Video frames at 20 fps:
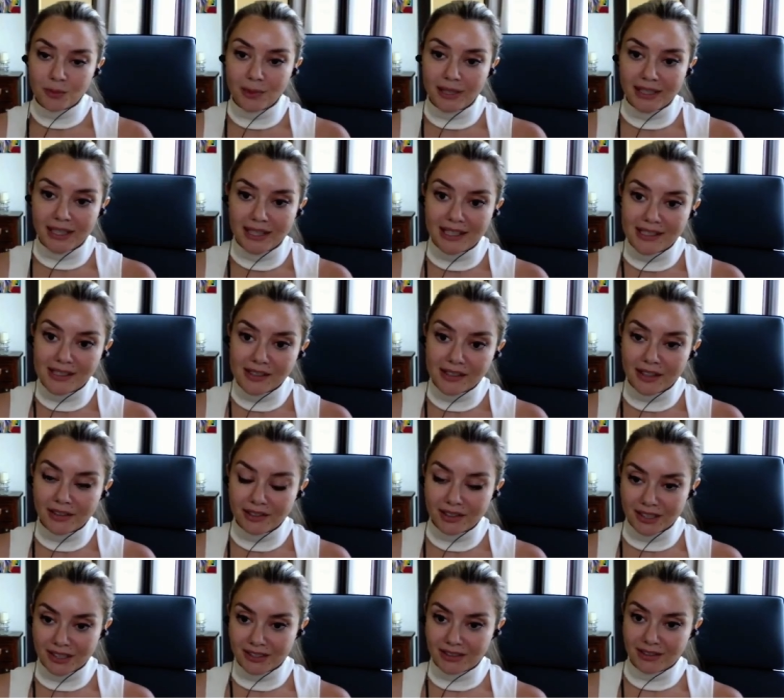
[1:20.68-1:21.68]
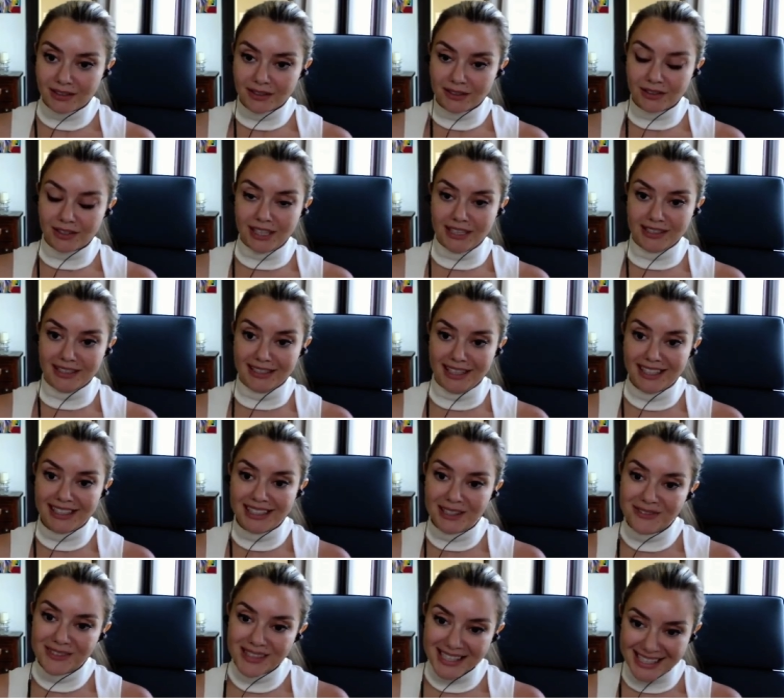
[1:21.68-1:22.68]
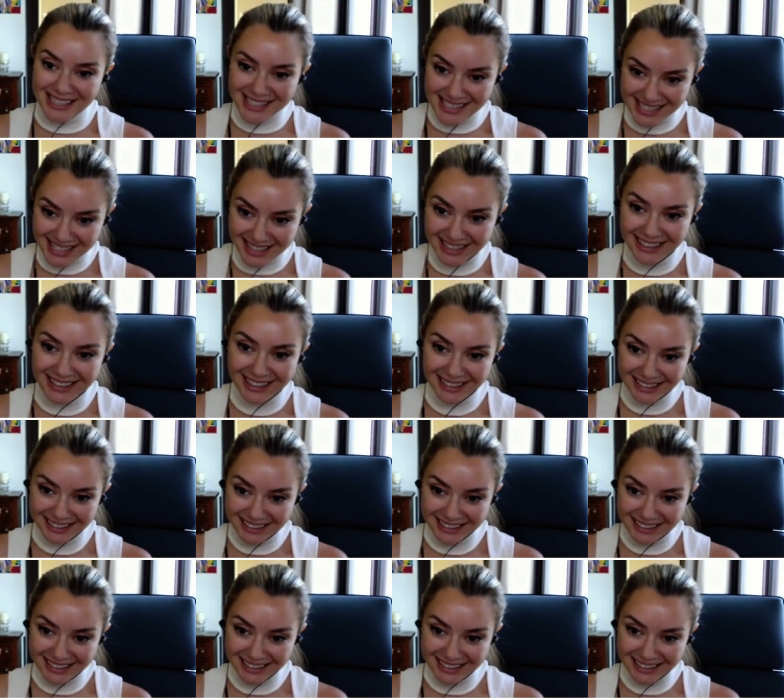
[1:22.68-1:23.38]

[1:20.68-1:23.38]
this is when I started creating N F Ts.